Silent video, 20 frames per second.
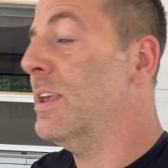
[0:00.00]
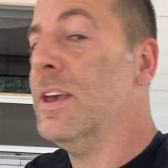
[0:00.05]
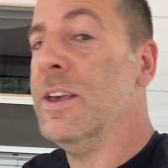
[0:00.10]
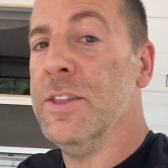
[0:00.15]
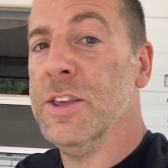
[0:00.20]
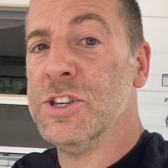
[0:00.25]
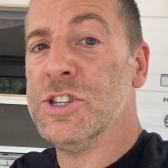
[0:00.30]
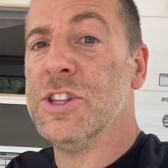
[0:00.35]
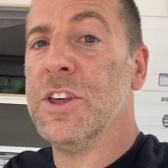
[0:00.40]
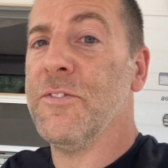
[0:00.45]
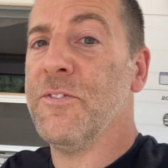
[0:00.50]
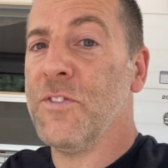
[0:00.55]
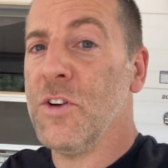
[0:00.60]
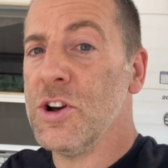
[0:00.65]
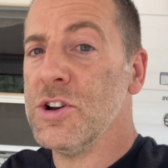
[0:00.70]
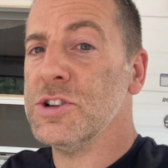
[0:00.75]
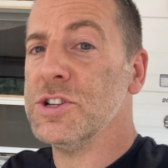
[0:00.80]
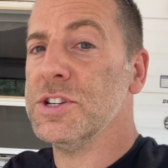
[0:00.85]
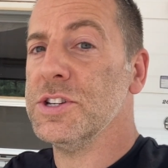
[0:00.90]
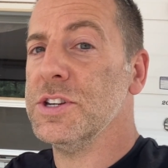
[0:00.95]
This is the
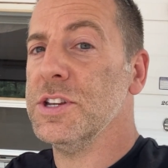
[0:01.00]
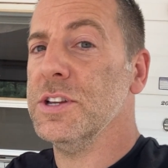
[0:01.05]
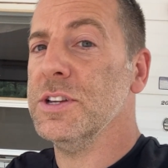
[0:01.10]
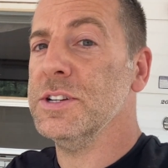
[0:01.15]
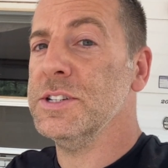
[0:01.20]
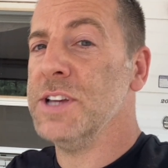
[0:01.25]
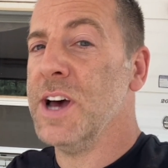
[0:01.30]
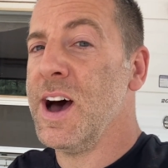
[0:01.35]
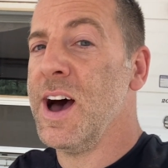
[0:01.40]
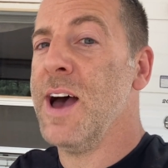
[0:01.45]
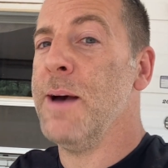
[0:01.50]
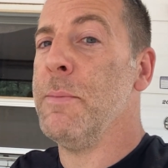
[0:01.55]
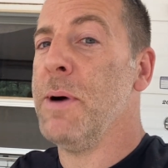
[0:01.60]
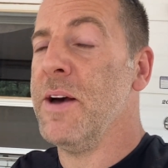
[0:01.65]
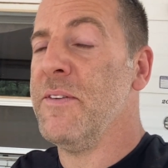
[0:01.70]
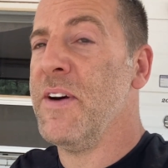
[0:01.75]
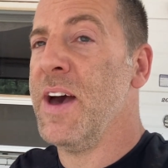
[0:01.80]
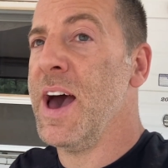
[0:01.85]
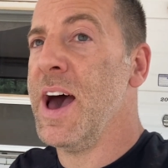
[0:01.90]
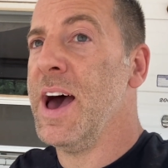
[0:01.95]
first time
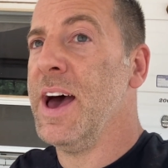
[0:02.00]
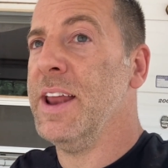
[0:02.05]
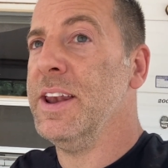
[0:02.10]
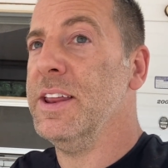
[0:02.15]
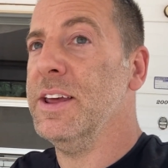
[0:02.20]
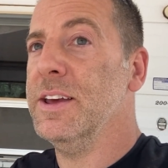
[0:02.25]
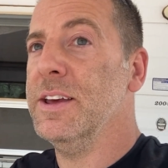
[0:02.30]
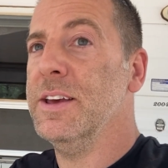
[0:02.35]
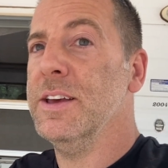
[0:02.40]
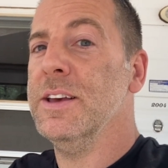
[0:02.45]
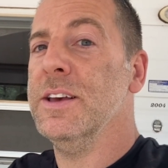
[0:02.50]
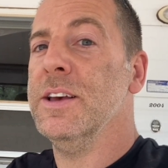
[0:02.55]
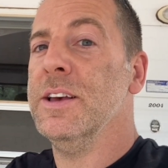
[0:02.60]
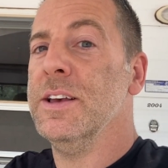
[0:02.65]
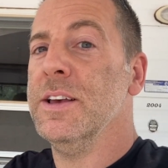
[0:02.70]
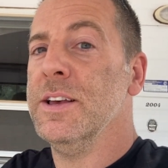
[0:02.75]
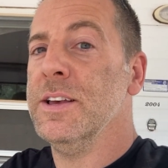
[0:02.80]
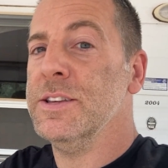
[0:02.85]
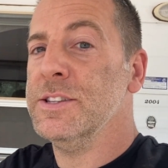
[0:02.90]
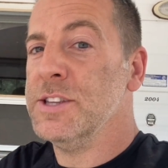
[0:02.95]
I've had
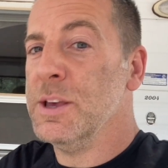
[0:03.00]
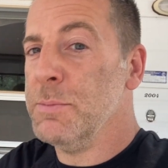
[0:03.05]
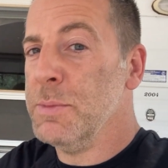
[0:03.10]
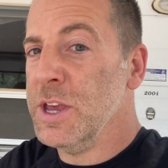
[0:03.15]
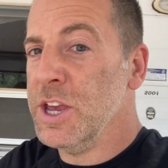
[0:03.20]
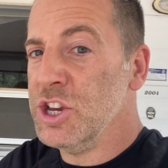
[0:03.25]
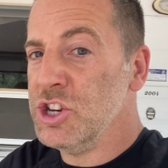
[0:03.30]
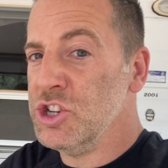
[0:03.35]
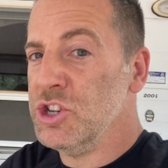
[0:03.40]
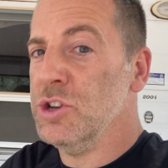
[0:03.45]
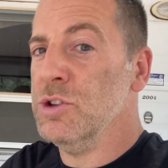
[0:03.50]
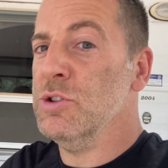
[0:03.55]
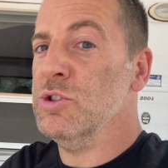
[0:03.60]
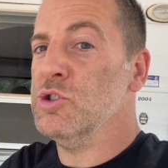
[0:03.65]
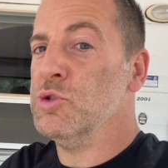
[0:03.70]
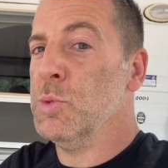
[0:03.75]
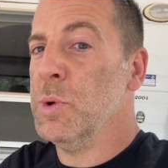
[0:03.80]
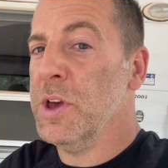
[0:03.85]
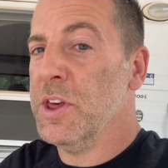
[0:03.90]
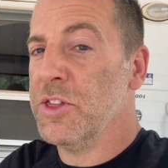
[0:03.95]
some
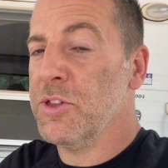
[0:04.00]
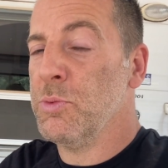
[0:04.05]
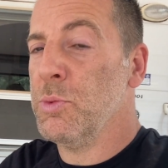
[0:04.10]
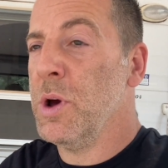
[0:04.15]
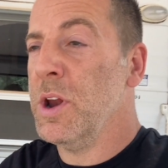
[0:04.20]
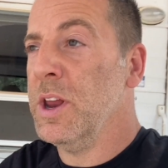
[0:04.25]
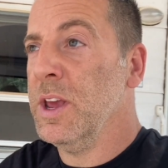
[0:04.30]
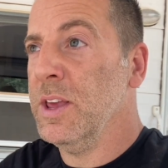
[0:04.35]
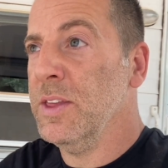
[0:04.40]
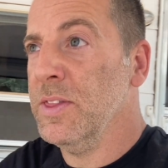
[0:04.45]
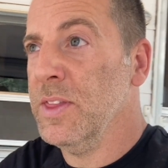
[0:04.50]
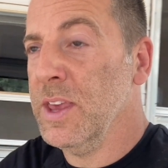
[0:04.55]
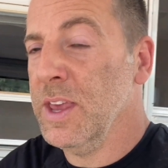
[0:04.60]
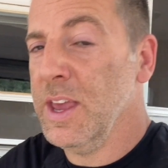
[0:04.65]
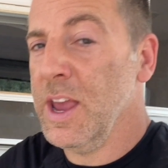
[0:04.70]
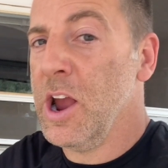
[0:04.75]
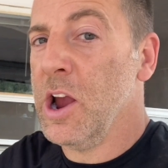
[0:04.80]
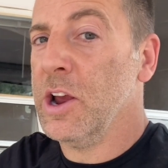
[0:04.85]
issues with running the air